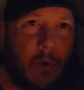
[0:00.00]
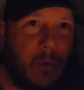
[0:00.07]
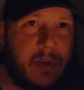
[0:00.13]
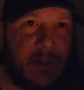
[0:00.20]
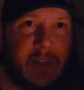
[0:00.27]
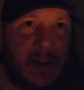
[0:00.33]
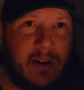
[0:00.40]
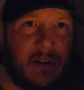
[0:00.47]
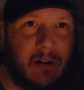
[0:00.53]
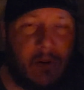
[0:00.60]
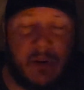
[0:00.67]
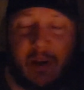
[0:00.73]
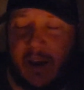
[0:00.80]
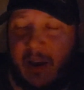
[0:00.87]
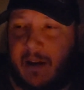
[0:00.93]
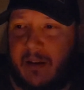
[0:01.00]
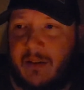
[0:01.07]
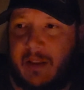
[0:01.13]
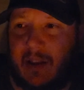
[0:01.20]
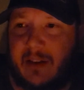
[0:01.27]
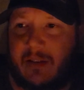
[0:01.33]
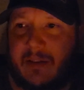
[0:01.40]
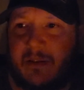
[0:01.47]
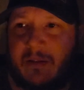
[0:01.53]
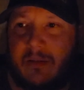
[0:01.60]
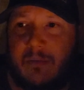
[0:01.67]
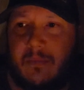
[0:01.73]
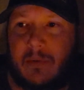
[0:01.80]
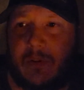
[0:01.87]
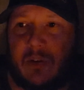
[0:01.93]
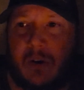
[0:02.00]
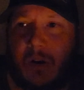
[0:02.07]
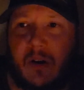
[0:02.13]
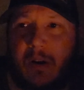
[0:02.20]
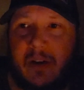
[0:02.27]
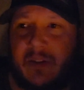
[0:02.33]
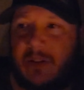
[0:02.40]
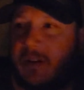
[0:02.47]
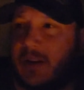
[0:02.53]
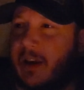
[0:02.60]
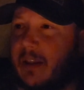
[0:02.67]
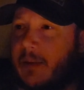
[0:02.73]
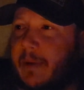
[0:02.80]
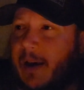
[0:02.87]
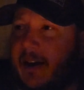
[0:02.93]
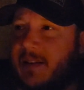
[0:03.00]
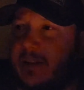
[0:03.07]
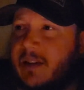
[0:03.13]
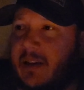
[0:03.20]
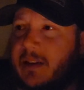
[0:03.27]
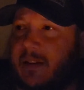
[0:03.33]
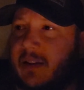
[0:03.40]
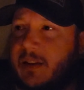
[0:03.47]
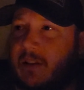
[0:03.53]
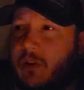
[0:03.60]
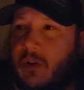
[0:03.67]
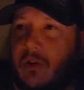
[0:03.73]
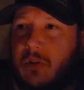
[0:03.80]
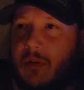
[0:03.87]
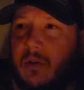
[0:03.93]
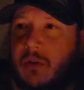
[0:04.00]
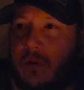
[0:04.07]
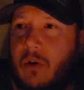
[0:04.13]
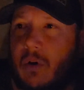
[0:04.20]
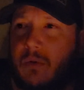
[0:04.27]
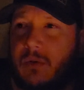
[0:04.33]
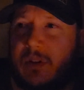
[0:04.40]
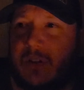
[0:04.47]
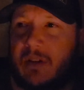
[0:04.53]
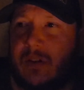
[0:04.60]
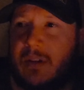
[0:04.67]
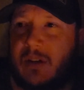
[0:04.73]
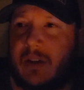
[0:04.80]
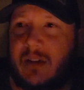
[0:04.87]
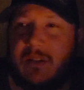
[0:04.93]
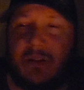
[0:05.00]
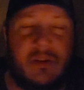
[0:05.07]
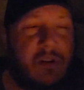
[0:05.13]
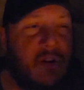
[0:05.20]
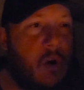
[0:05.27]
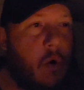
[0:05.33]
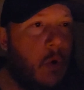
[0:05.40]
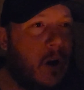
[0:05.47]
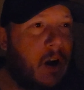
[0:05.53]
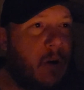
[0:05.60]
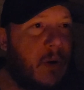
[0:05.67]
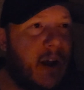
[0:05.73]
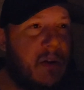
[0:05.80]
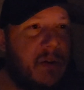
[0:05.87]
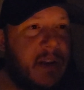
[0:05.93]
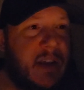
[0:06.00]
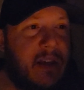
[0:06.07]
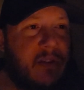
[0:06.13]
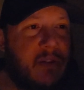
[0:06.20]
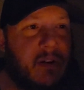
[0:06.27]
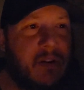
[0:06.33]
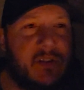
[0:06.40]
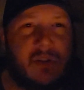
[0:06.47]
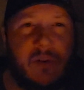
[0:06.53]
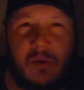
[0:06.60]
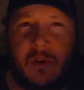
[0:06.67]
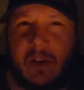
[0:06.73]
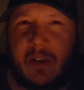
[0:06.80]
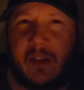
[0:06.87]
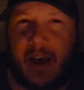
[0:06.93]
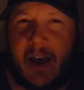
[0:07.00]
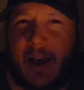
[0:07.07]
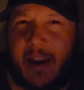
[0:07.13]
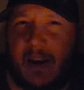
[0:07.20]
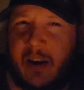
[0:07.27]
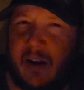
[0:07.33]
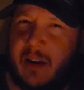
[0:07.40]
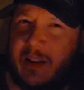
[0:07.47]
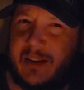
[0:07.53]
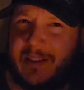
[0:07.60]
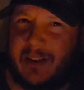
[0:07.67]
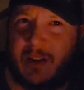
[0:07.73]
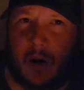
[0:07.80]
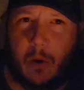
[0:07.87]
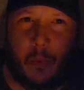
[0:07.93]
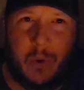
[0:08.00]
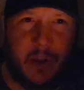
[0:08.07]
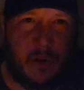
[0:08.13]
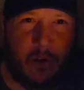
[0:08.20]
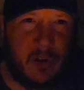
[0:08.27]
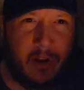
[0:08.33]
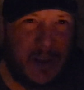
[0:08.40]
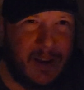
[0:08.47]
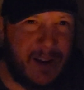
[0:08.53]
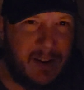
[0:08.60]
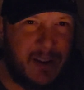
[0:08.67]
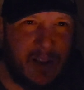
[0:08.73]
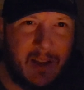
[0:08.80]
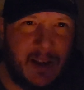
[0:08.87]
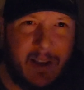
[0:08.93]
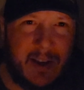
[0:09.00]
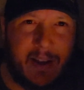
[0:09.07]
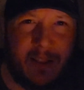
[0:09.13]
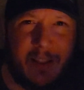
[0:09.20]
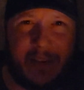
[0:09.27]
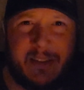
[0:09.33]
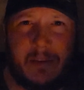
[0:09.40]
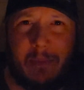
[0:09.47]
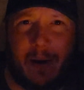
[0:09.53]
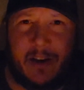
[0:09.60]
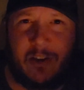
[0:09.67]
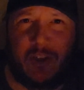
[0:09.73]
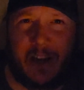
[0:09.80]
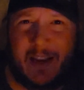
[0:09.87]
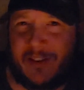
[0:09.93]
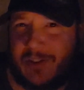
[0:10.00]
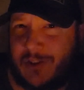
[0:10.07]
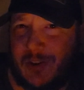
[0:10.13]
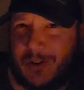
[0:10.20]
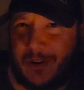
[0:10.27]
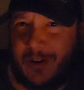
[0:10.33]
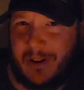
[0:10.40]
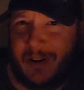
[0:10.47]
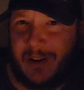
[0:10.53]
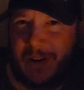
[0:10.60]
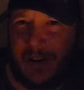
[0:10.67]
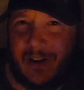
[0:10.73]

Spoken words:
one's there. Okay, that's bizarre. He's looking in the back seat. Like, the ghost is nowhere around either. So are we good? Like, did my gesture